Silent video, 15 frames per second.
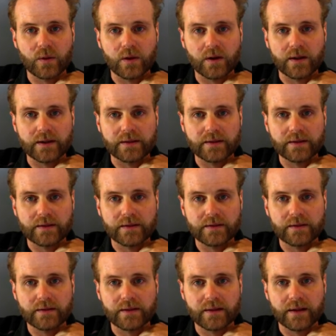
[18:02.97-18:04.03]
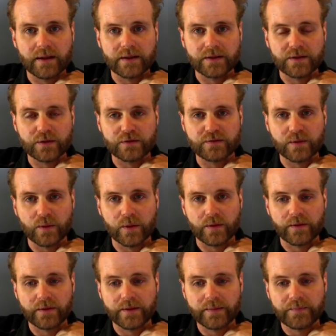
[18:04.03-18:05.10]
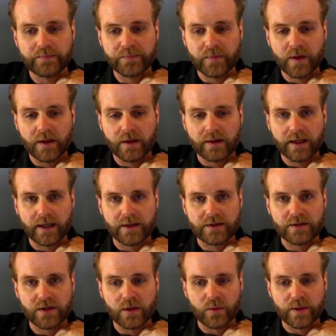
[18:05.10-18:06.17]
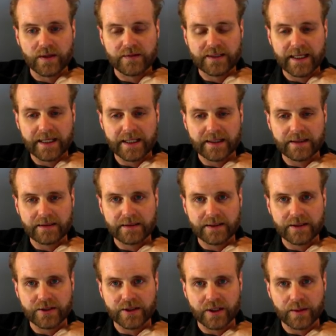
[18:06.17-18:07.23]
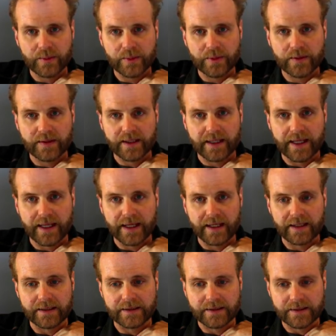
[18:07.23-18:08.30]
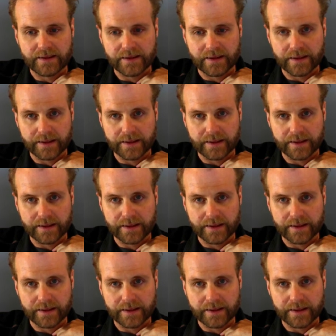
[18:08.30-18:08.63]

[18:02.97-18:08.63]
on and so forth. Okay, so we have taken a chip that has